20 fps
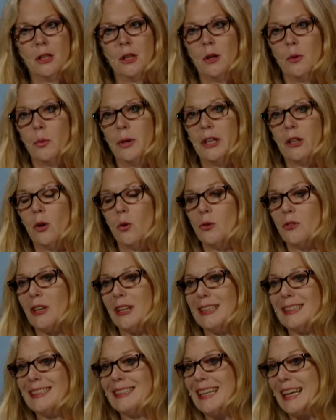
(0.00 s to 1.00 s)
We closed on
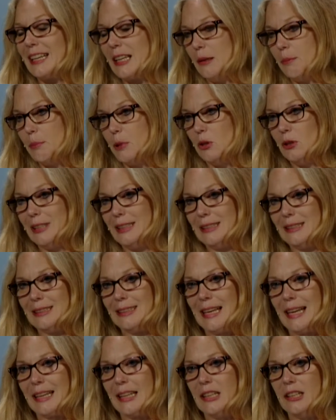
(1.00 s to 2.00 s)
a second building the
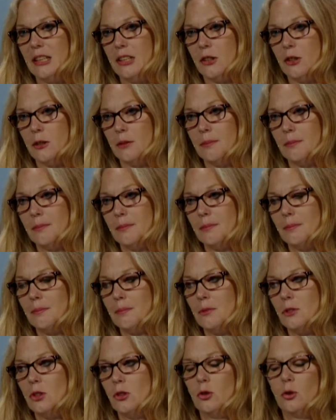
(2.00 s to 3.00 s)
second year.
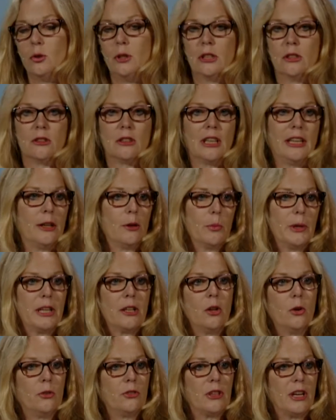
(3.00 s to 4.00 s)
2 years later, we
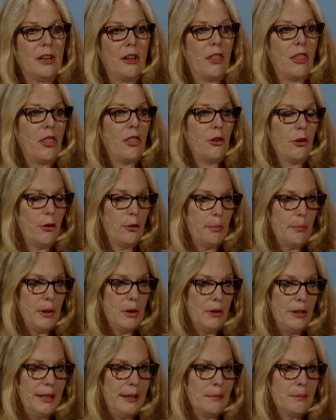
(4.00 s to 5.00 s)
closed on a third
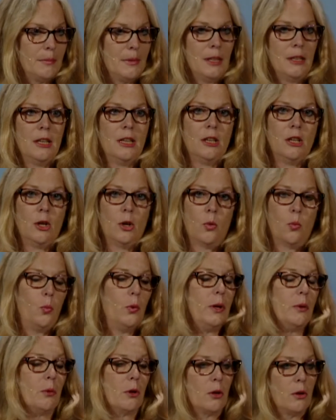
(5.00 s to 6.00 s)
building.
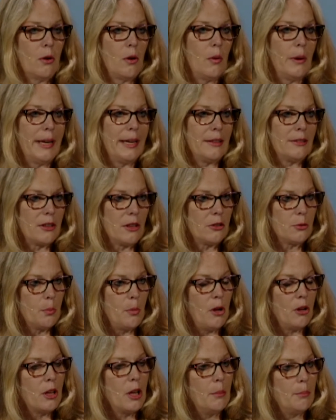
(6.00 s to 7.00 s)
We were growing as our
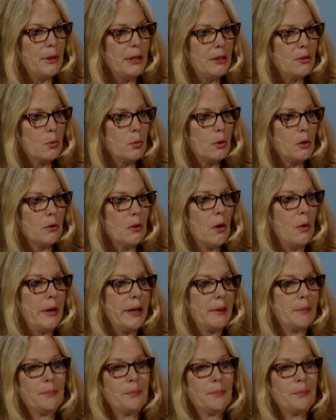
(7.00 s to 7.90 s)
small companies were growing.